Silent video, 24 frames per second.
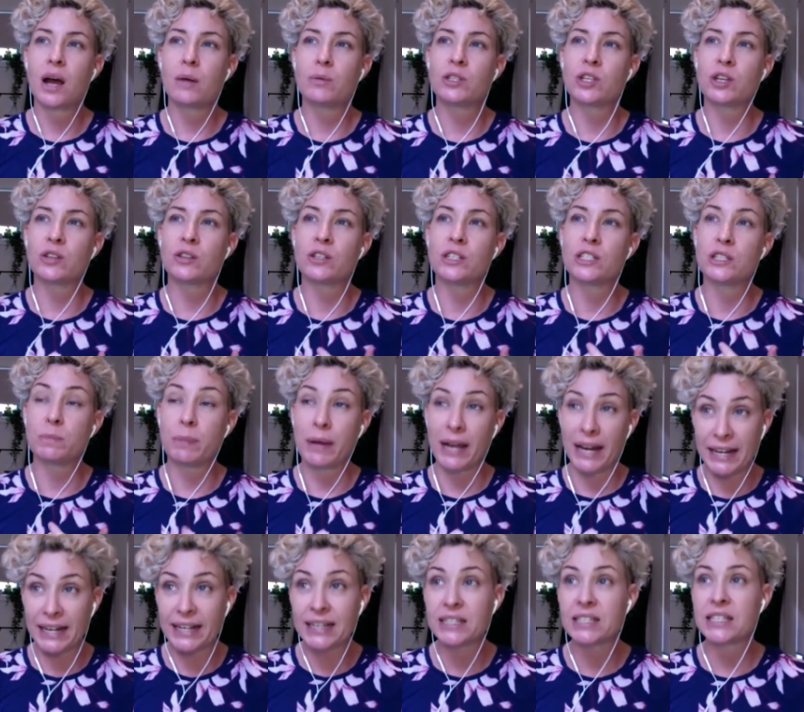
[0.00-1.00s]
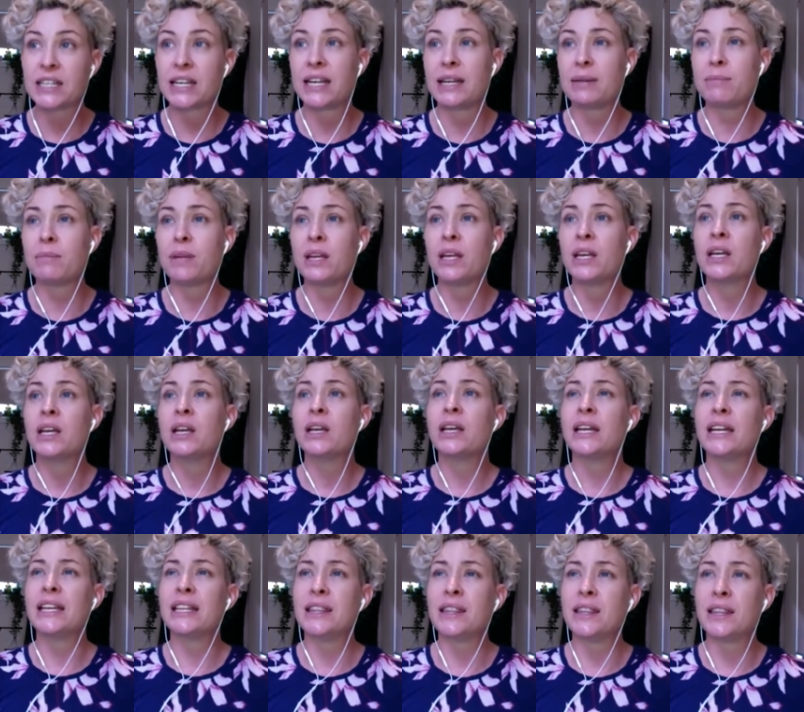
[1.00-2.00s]
I was on the debating team,
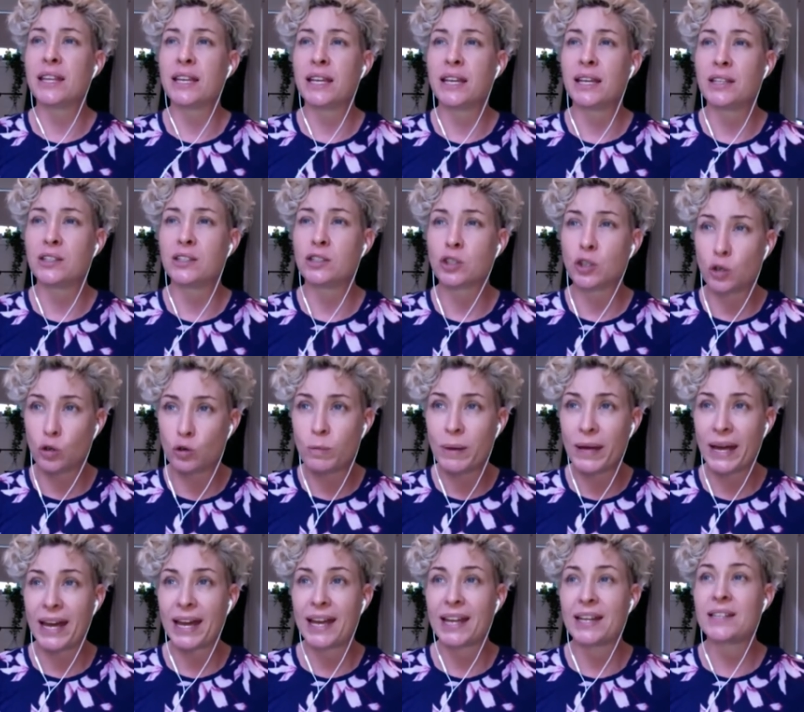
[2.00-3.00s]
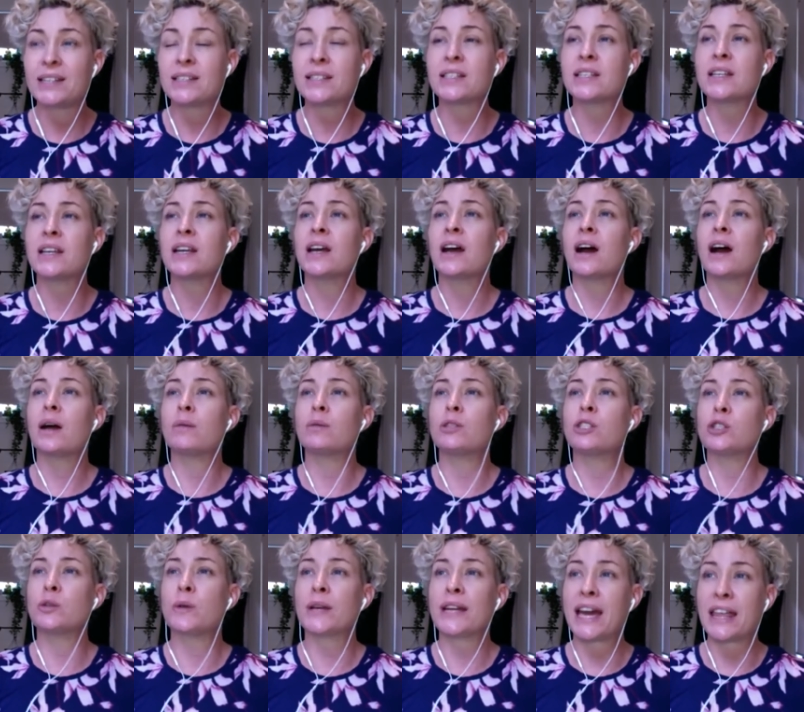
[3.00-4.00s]
in the school band. I was
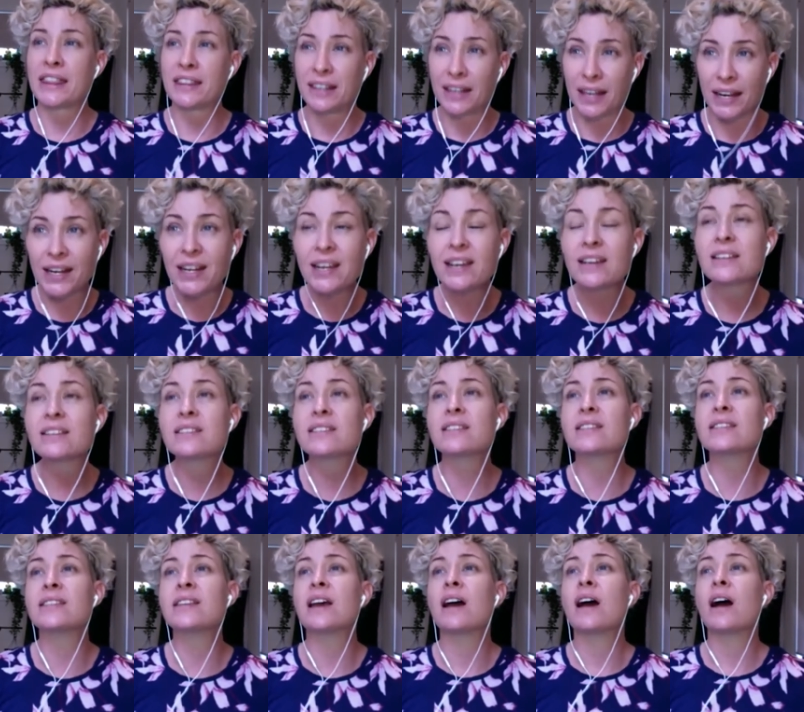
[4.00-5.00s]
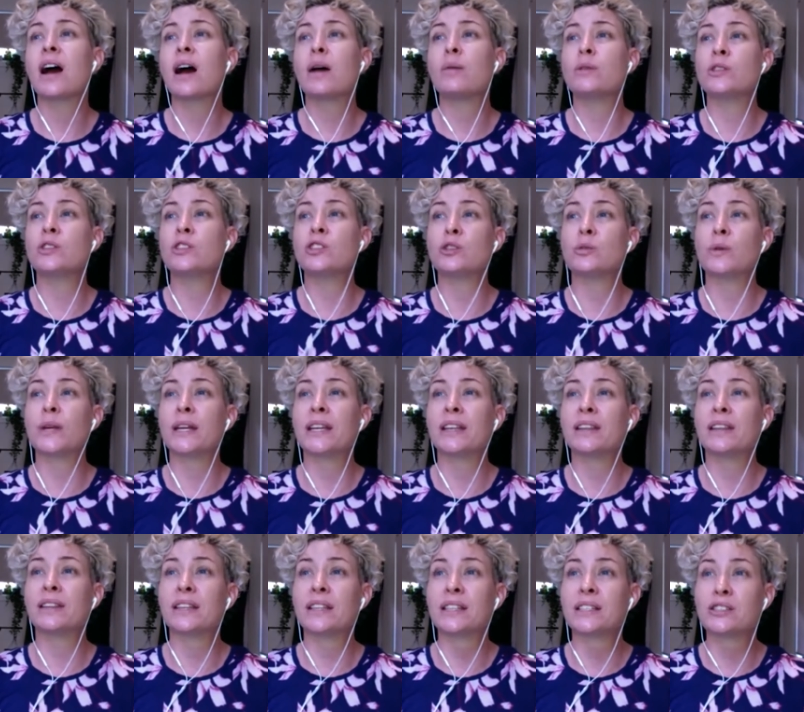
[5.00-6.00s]
doing athletics. I was
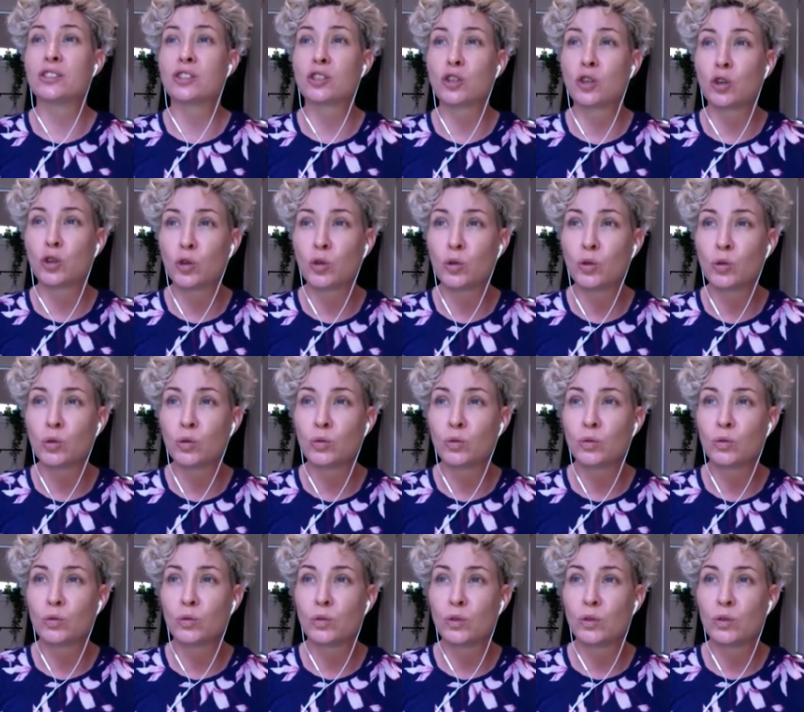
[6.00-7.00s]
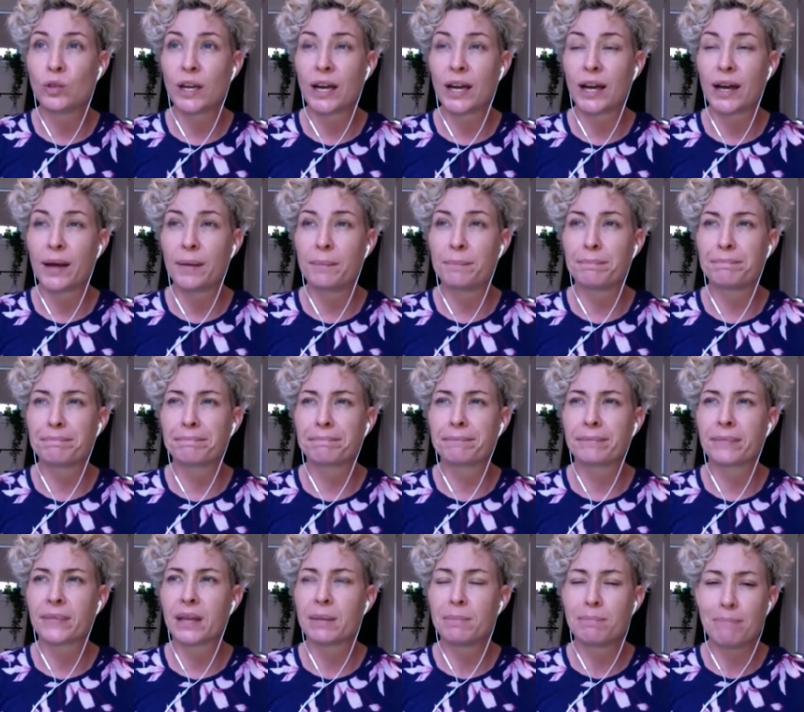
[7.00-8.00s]
doing the school um,
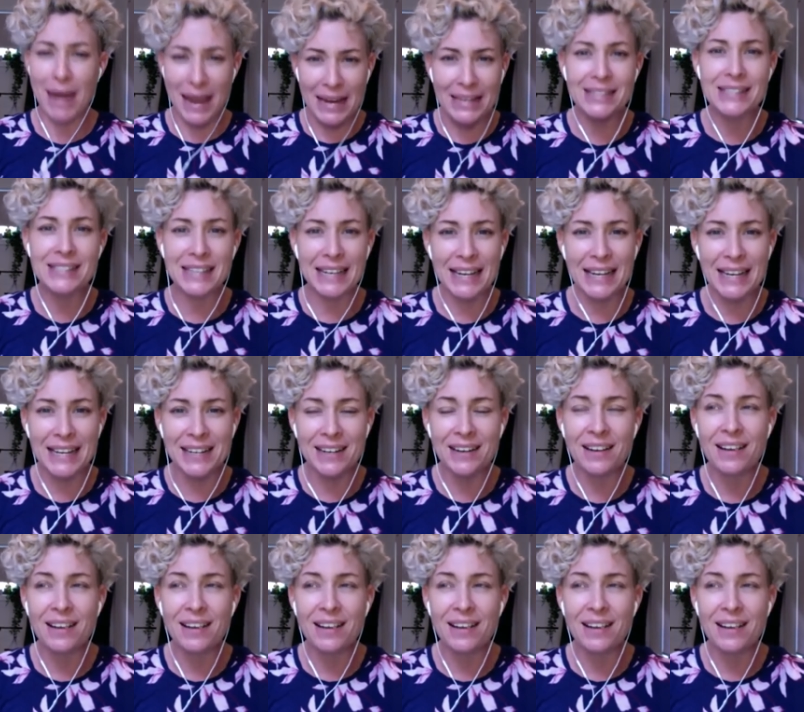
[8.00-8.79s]
magazine,